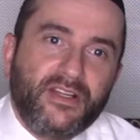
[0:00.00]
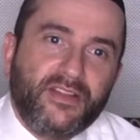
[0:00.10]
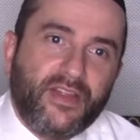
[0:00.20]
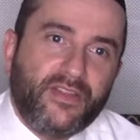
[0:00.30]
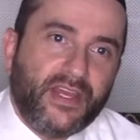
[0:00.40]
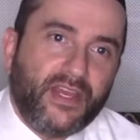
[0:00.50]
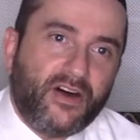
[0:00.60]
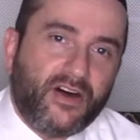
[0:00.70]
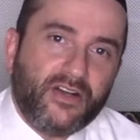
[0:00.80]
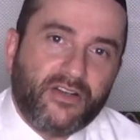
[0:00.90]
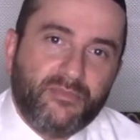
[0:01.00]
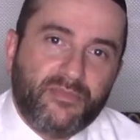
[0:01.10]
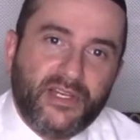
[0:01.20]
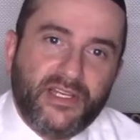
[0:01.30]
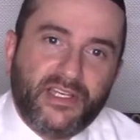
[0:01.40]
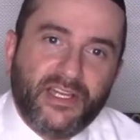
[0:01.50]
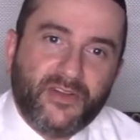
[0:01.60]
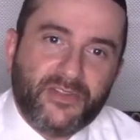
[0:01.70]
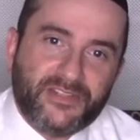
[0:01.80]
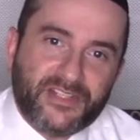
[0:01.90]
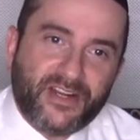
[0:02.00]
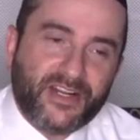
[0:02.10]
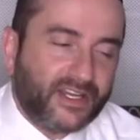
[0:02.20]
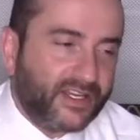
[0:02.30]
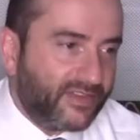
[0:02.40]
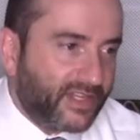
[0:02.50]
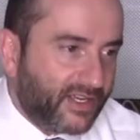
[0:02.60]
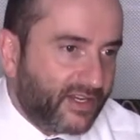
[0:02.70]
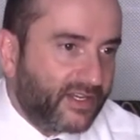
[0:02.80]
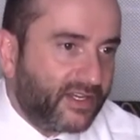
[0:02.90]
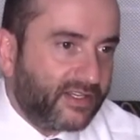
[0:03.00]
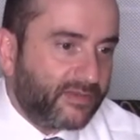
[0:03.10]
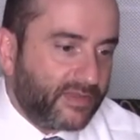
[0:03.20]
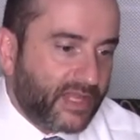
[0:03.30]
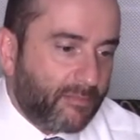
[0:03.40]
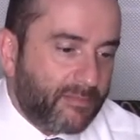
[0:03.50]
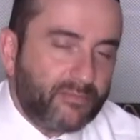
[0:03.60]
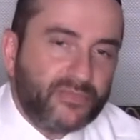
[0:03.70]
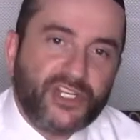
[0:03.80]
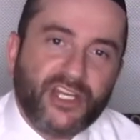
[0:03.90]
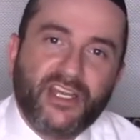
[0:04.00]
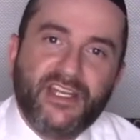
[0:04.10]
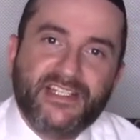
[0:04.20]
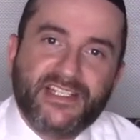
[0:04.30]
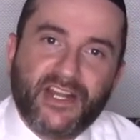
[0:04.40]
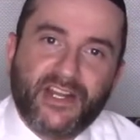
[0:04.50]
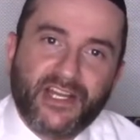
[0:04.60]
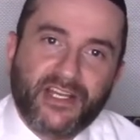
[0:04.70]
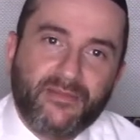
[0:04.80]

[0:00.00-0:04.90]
that they are completely on the derech, and they are mamshich in his derech.